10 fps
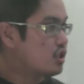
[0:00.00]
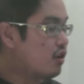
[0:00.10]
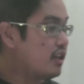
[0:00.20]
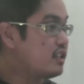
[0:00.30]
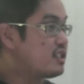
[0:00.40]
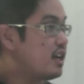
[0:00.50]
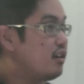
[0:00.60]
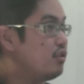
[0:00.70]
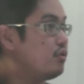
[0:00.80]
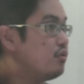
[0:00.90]
So I can
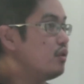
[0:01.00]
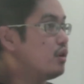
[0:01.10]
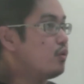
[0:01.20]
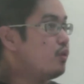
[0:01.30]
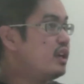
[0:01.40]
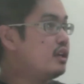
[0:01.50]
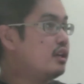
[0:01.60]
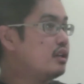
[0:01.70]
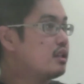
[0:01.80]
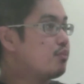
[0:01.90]
tell you
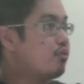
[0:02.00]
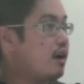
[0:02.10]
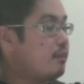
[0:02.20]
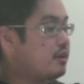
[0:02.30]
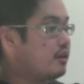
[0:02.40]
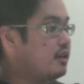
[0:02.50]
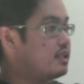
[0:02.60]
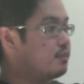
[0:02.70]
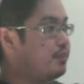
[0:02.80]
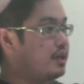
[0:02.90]
when the parabola
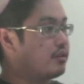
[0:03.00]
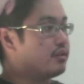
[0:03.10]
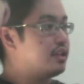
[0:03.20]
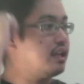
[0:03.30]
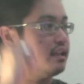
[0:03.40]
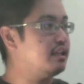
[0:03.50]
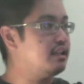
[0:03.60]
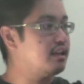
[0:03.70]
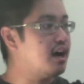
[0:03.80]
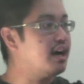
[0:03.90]
is bigger than
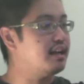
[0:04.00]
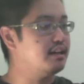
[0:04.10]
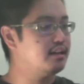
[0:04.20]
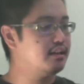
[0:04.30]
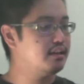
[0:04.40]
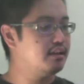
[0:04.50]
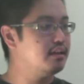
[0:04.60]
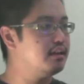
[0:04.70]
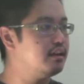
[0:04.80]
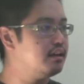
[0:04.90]
the line.
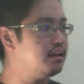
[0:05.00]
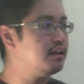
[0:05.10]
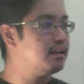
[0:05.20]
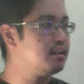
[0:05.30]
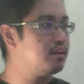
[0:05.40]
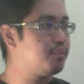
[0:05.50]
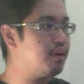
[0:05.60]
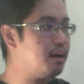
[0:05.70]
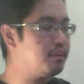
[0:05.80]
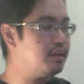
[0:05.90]
The
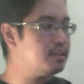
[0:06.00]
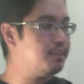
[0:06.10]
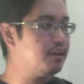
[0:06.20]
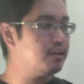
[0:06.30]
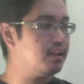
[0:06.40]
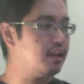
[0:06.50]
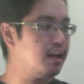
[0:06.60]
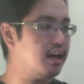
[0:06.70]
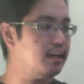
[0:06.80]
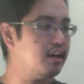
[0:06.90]
parabola is bigger than the
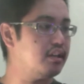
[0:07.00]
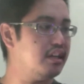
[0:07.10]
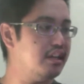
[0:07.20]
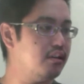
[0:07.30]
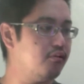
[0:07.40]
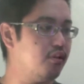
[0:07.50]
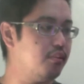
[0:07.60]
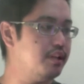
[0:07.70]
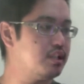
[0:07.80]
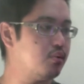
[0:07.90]
line on the
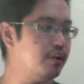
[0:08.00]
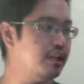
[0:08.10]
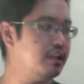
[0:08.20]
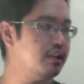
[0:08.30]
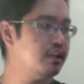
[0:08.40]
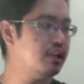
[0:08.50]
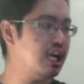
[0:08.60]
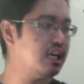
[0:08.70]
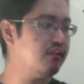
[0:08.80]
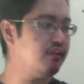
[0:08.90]
interval between
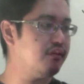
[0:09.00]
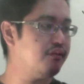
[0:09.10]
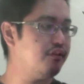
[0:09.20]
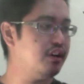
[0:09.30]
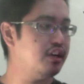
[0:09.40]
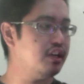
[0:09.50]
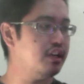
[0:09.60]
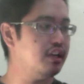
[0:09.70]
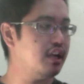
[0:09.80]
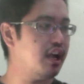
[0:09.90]
negative infinity